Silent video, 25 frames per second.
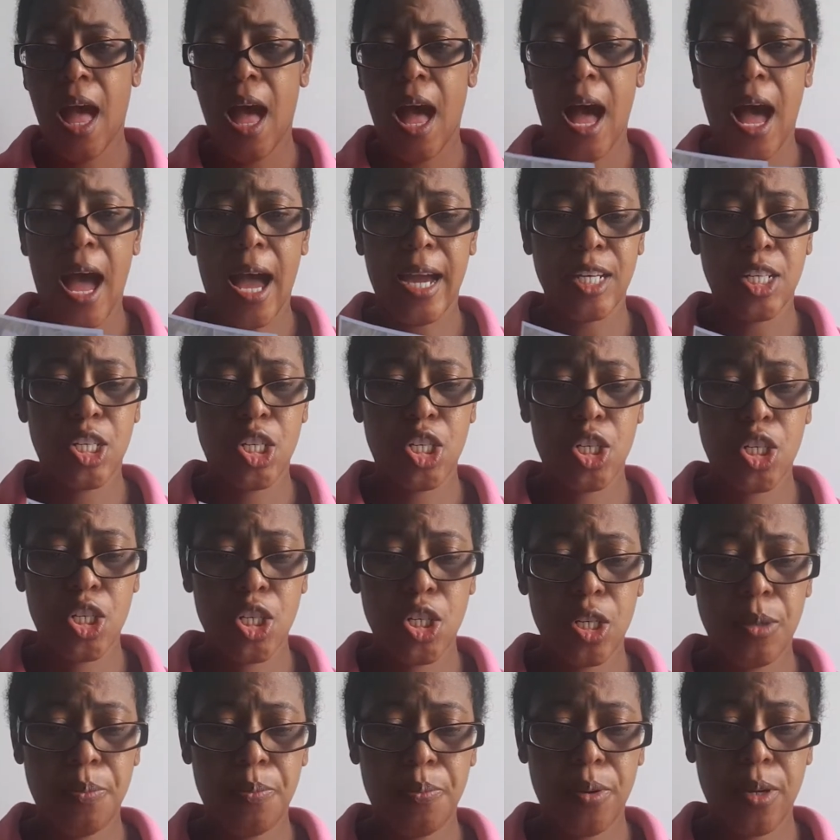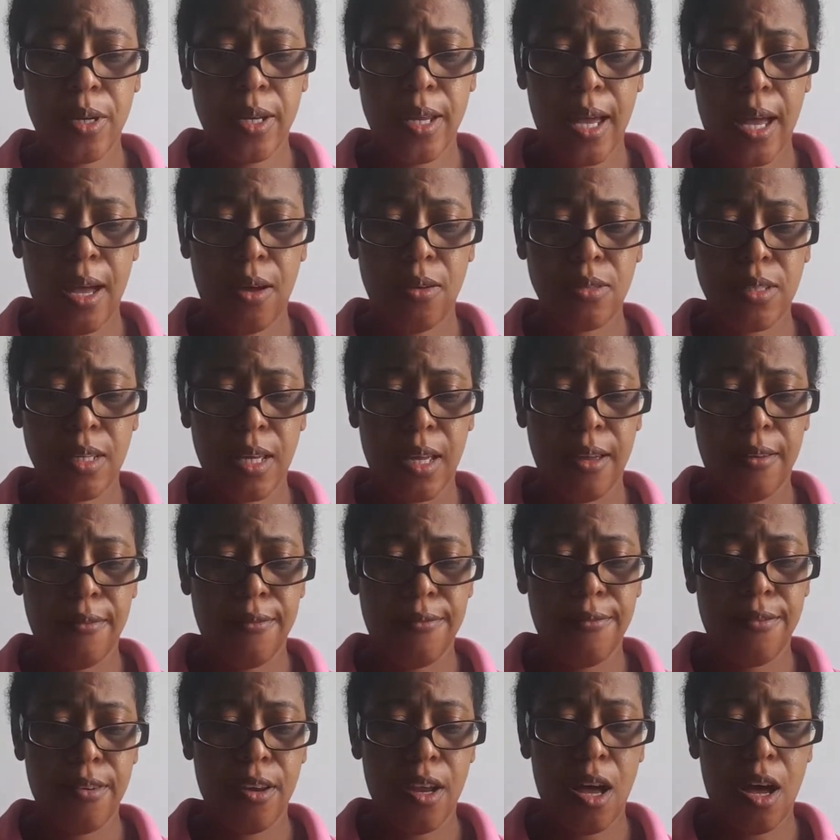I should put out a
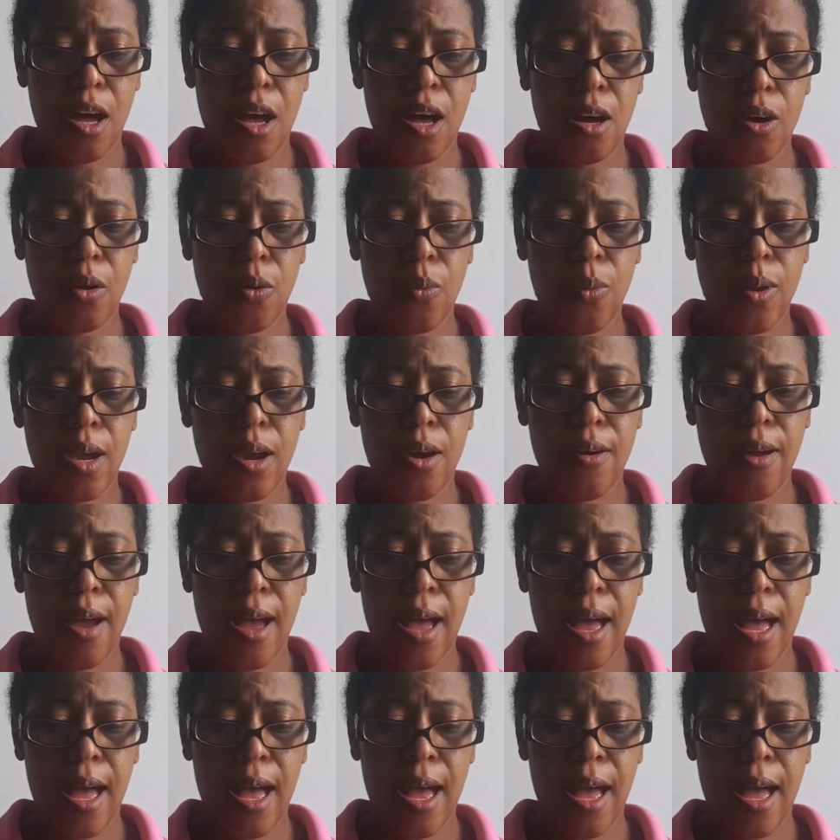vlog where